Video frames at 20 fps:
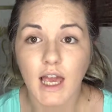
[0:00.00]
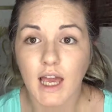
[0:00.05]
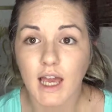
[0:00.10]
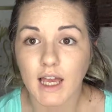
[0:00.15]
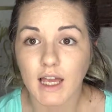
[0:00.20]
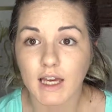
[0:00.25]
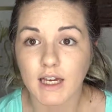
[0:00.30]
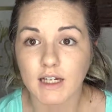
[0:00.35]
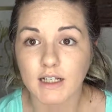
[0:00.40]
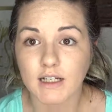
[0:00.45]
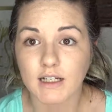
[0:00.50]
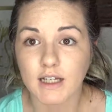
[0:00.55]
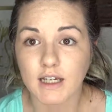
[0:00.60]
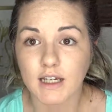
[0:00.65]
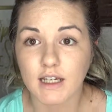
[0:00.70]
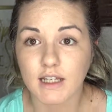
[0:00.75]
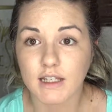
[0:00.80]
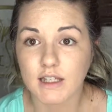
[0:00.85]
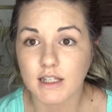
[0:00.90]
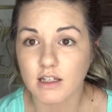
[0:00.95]
and
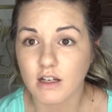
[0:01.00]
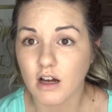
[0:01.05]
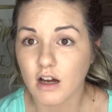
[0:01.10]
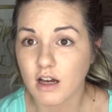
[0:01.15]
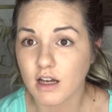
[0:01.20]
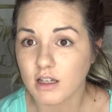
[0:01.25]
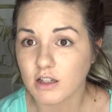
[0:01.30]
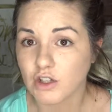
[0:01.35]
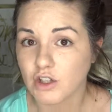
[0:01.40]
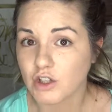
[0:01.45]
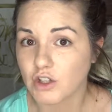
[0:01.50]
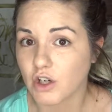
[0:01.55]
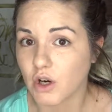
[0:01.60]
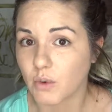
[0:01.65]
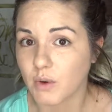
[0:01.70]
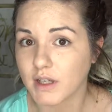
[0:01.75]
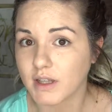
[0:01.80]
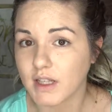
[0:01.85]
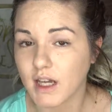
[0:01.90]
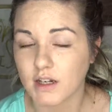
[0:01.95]
it's not
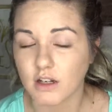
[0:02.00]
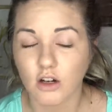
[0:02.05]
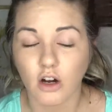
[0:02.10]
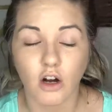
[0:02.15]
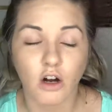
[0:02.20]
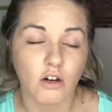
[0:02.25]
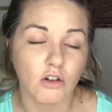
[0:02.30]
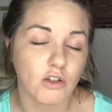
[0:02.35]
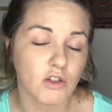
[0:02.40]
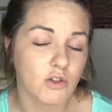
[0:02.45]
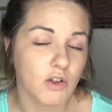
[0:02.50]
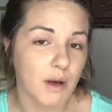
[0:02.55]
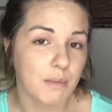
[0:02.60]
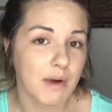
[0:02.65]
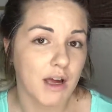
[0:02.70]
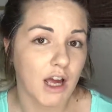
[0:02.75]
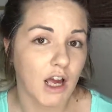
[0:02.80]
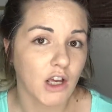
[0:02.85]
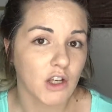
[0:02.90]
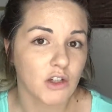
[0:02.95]
showing that at all, so I'm
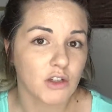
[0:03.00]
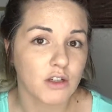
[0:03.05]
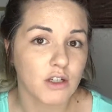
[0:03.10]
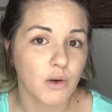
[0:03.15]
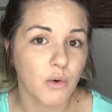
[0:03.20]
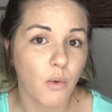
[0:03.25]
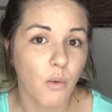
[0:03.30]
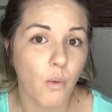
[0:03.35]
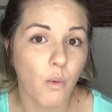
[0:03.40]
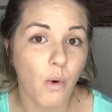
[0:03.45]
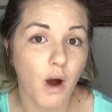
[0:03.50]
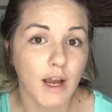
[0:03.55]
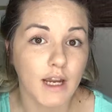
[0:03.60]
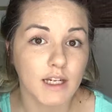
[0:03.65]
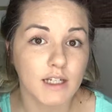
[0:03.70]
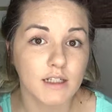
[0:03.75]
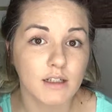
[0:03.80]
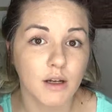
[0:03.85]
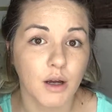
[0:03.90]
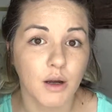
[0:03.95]
actually
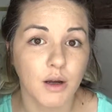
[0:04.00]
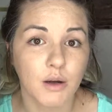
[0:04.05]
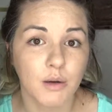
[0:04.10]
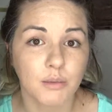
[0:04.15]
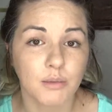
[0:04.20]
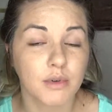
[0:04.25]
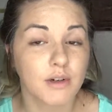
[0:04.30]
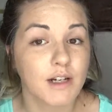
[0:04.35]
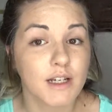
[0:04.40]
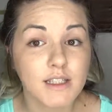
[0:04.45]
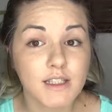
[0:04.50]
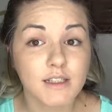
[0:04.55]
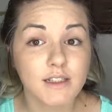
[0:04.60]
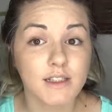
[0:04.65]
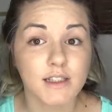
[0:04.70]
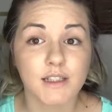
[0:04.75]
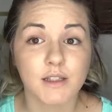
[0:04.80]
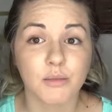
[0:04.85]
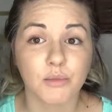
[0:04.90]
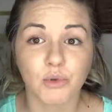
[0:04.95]
quite
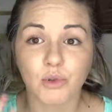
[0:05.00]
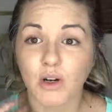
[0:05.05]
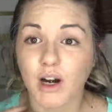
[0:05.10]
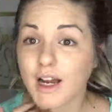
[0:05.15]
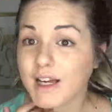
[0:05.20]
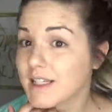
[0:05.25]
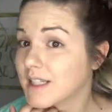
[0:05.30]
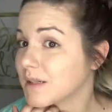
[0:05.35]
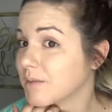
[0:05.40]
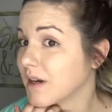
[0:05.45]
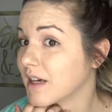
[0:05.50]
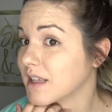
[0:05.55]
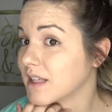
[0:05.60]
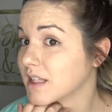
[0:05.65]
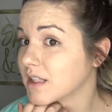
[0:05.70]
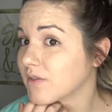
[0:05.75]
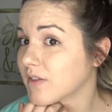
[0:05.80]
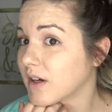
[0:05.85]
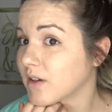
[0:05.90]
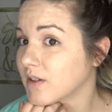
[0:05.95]
pleasantly surprised by
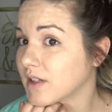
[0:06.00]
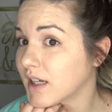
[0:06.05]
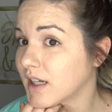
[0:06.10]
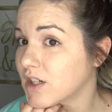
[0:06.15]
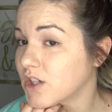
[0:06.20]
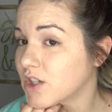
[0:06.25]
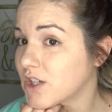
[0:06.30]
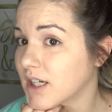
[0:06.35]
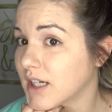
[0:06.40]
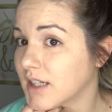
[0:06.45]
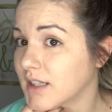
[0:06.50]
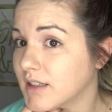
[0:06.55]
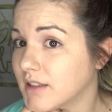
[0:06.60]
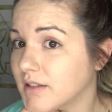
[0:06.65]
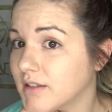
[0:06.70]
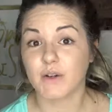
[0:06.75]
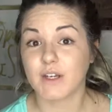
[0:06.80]
this foundation.